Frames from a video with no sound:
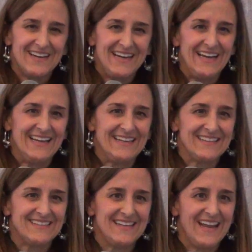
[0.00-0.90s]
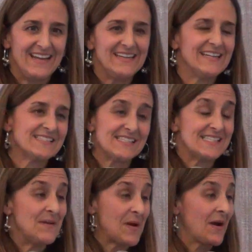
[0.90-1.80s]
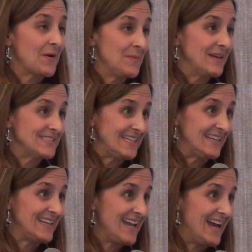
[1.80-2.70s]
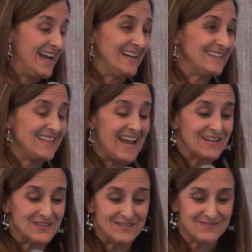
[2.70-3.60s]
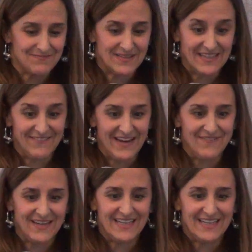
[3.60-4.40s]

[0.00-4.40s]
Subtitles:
And needless to say, my heart melted. I couldn't believe it.